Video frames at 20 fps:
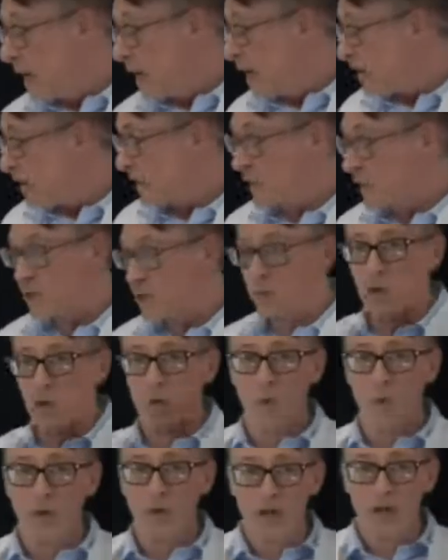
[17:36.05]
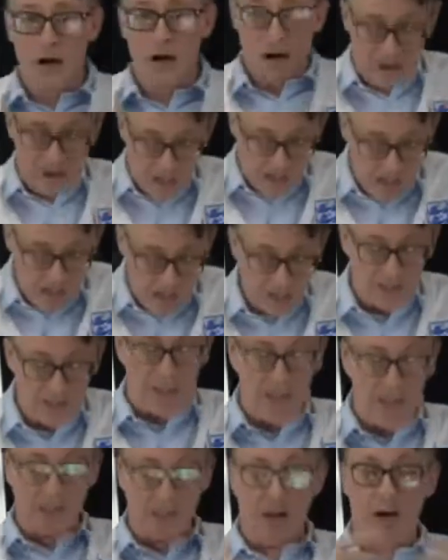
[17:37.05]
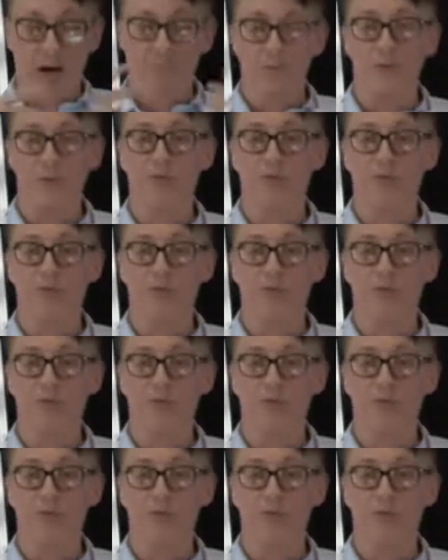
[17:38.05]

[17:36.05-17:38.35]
And that's where we are as they come